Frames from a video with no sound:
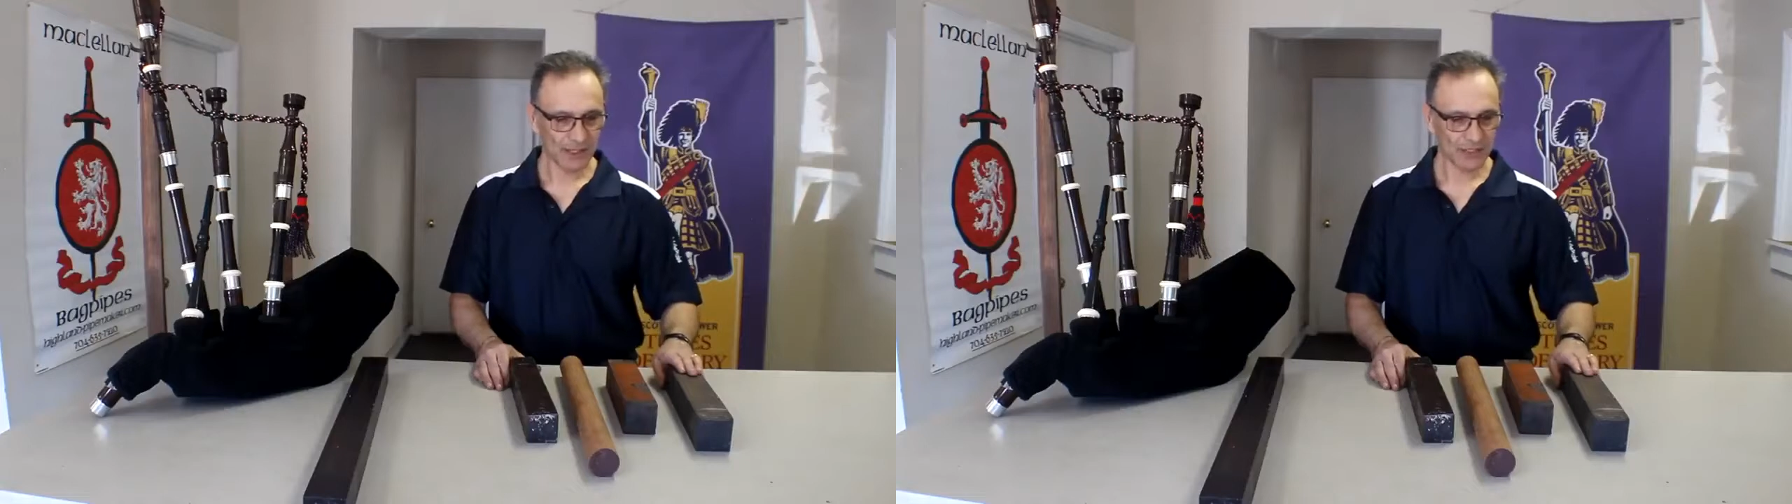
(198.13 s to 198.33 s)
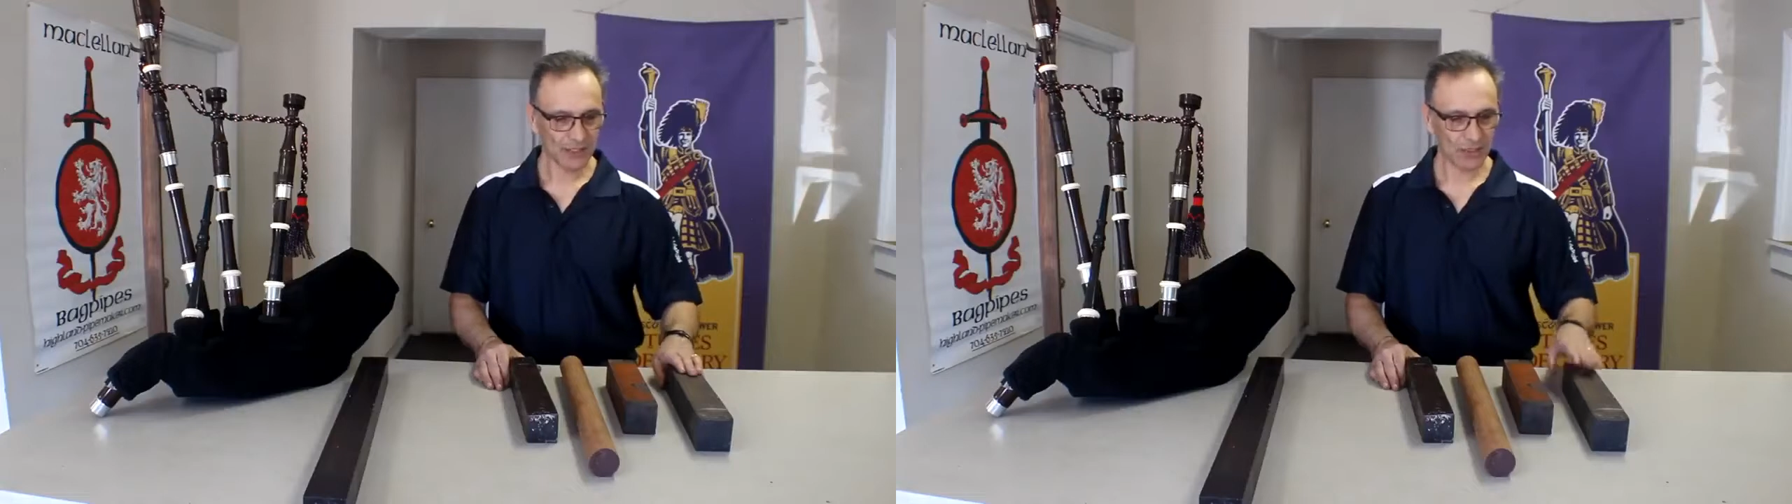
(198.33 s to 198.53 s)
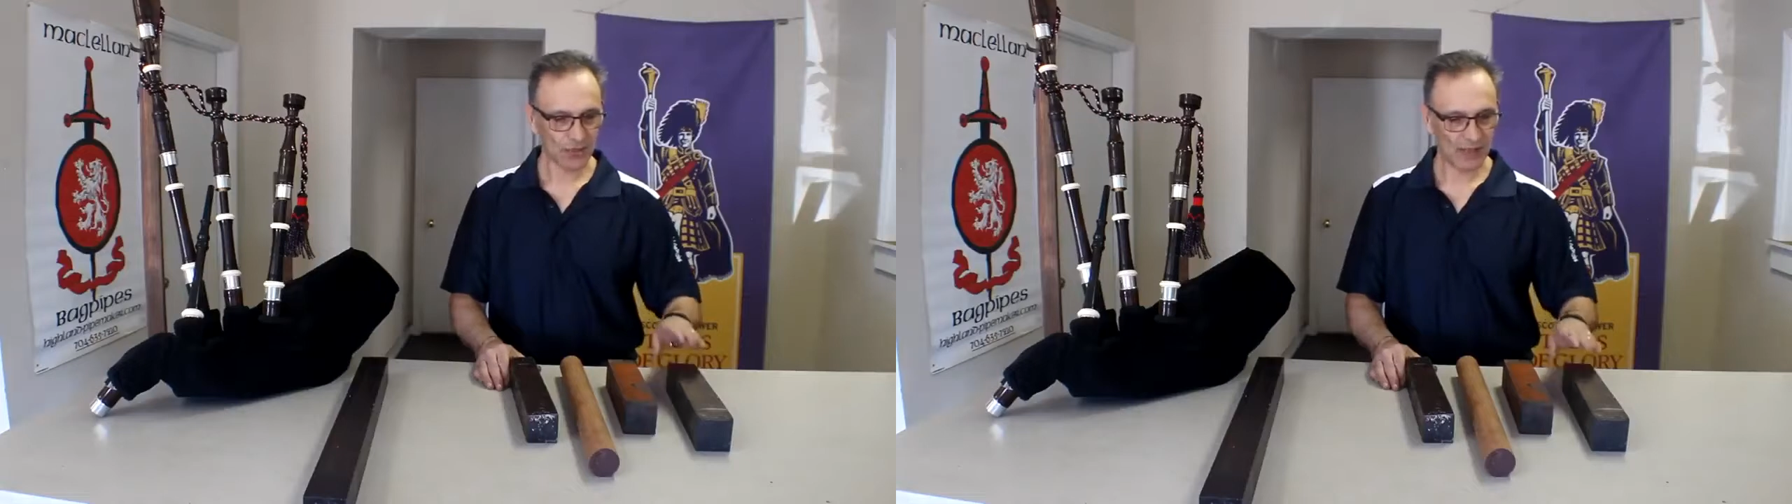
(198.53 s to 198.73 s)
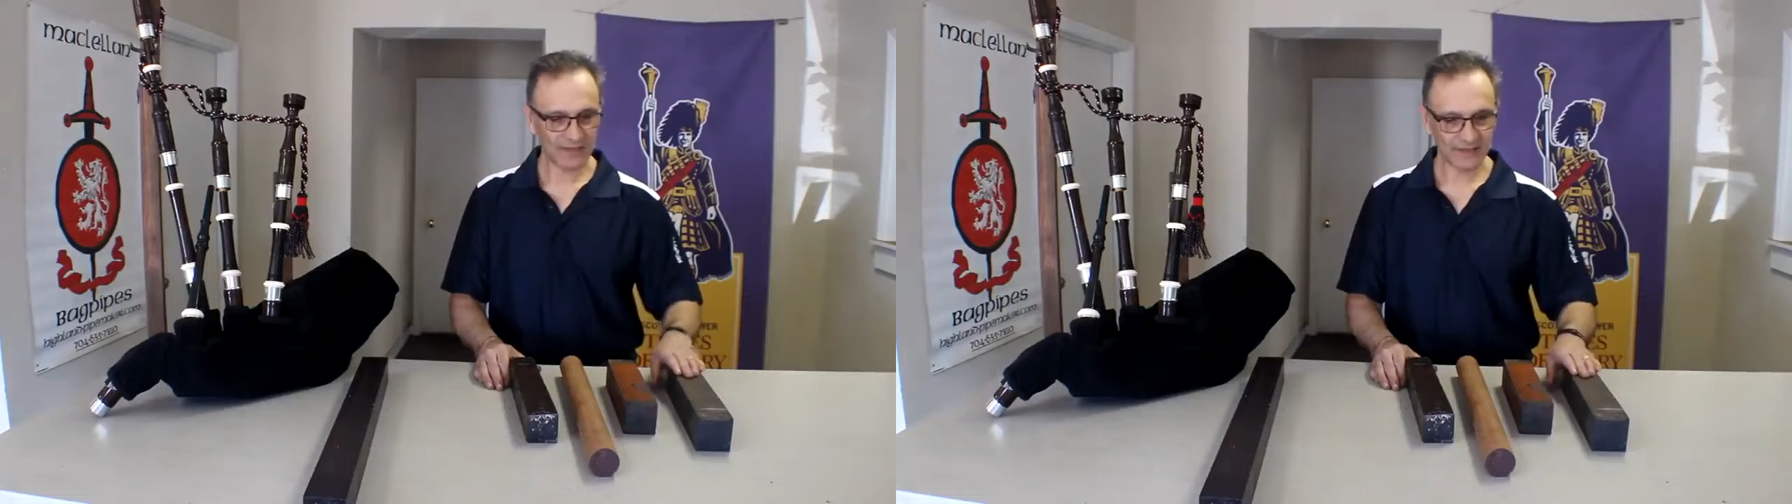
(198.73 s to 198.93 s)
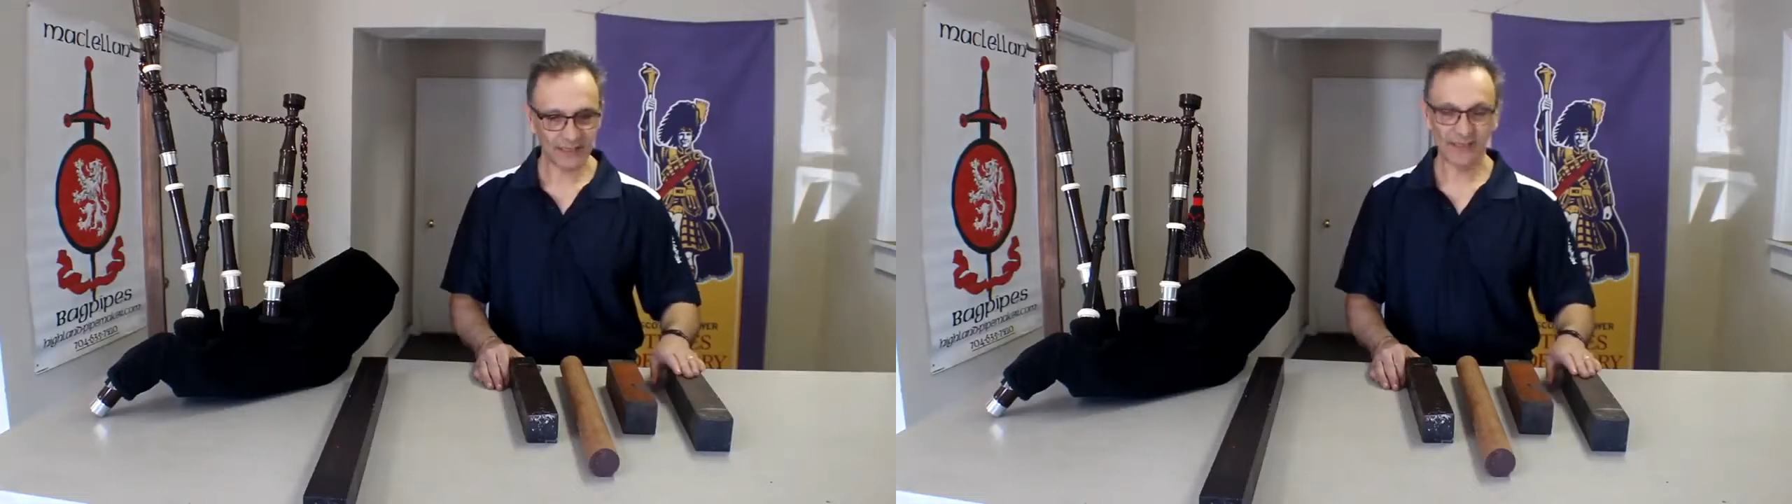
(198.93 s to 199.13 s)
So
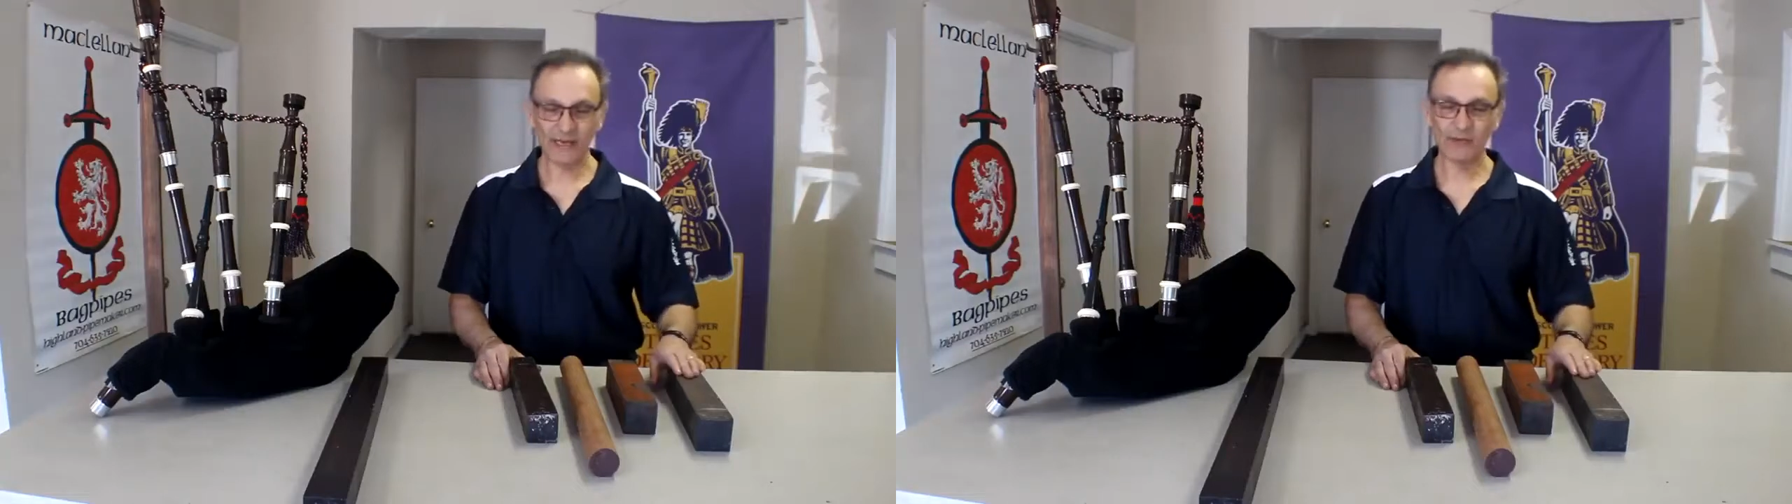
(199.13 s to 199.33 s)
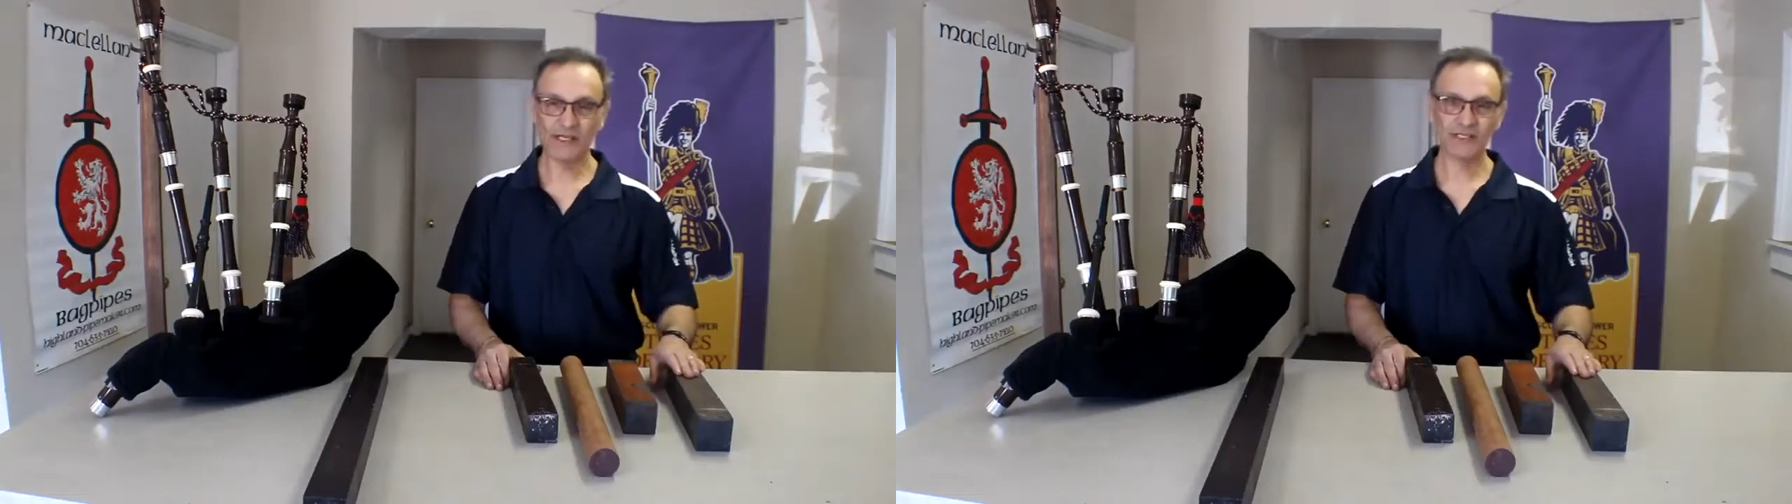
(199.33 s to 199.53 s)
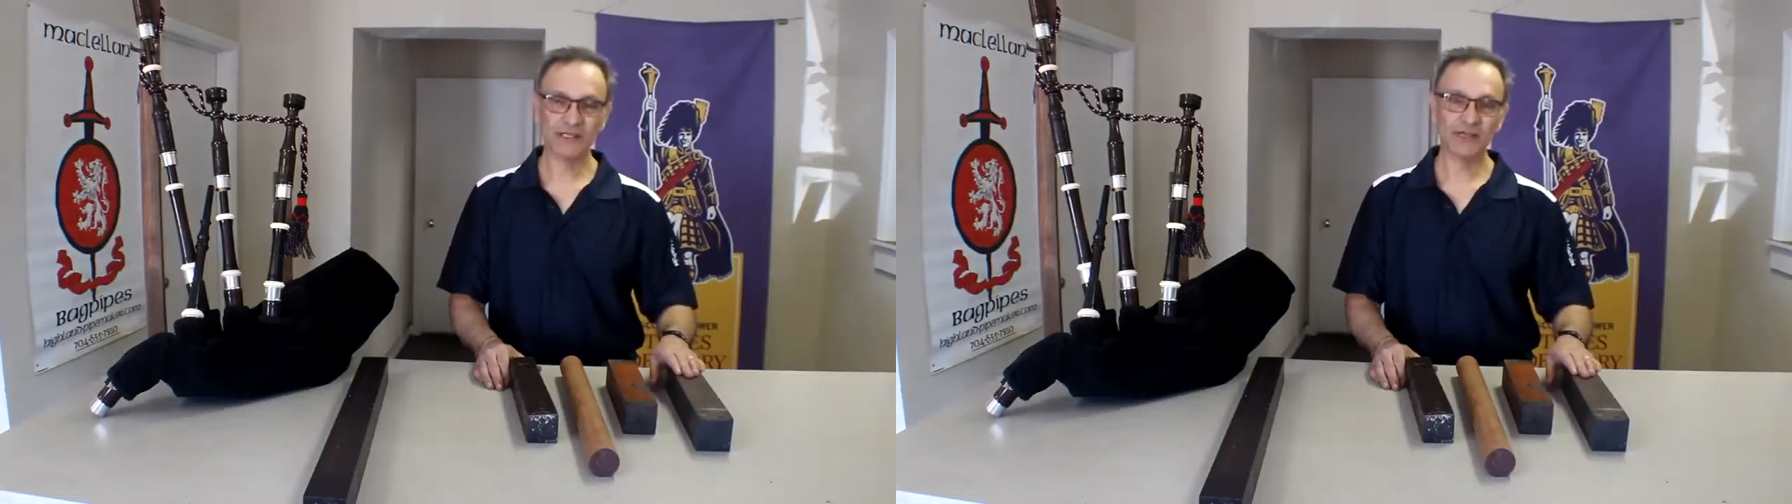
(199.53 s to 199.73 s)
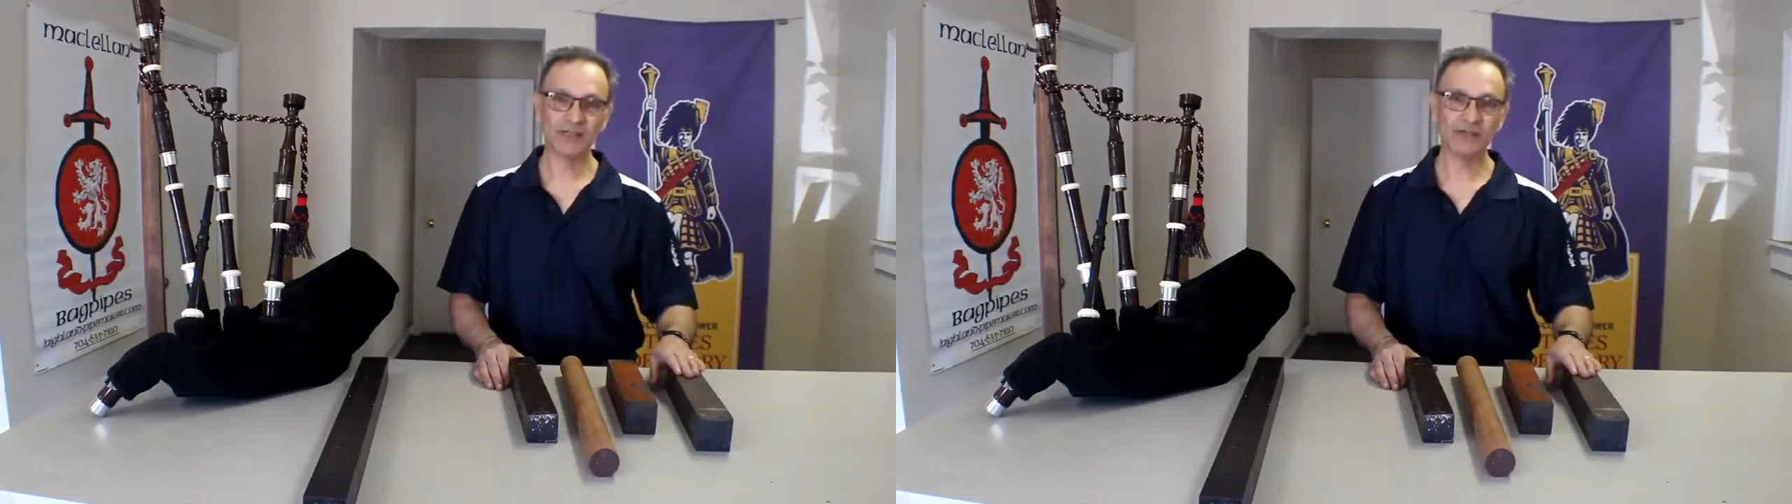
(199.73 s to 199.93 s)
having done that research